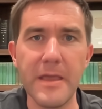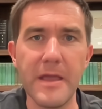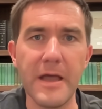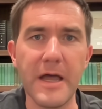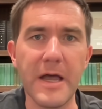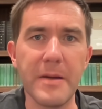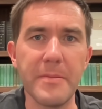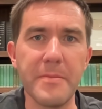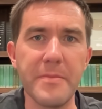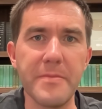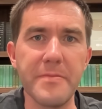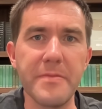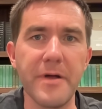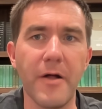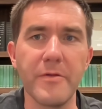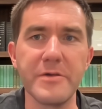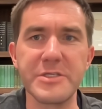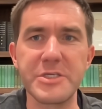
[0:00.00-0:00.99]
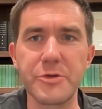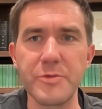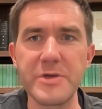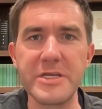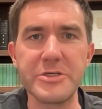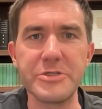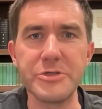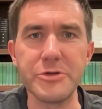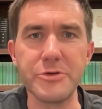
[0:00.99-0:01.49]
all these
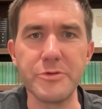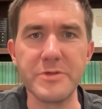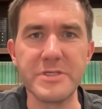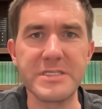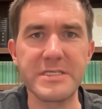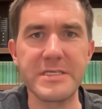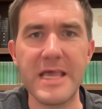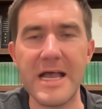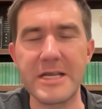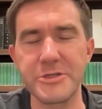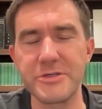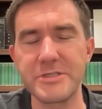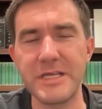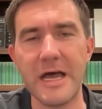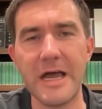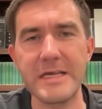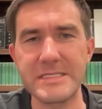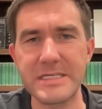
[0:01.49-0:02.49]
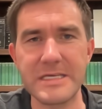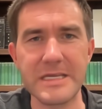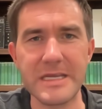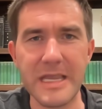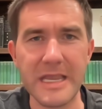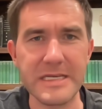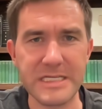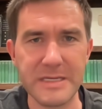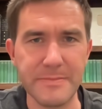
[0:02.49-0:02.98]
Greek dudes
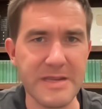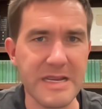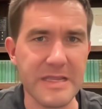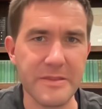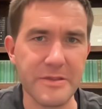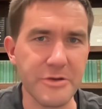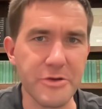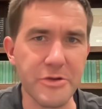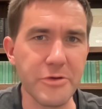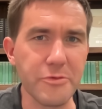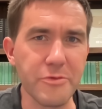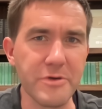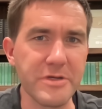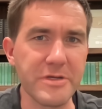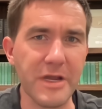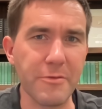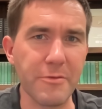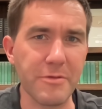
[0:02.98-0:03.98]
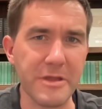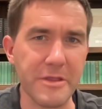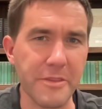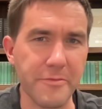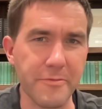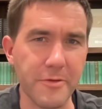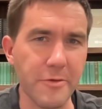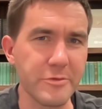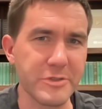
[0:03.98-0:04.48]
exercising and competing in the nude really
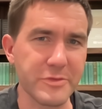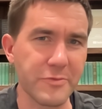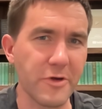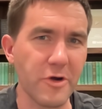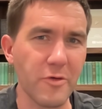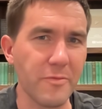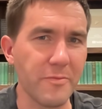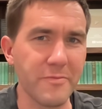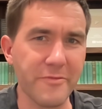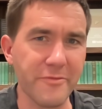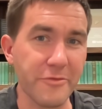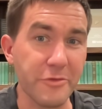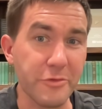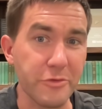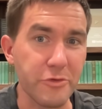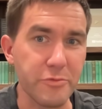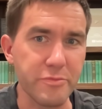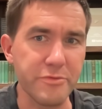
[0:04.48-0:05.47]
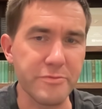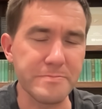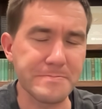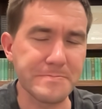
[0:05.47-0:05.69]
throws Rome for a loop.